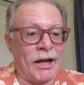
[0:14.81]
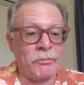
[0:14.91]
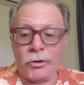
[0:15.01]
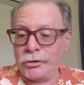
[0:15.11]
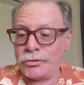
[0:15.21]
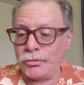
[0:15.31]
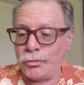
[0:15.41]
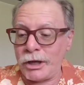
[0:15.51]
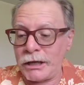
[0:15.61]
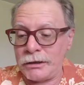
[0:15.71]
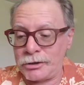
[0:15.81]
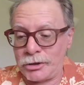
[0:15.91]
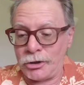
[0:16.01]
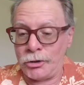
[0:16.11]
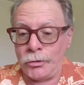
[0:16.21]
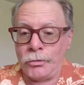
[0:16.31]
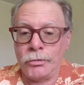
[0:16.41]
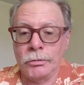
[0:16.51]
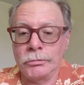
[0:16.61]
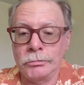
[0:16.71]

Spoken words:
going to read to you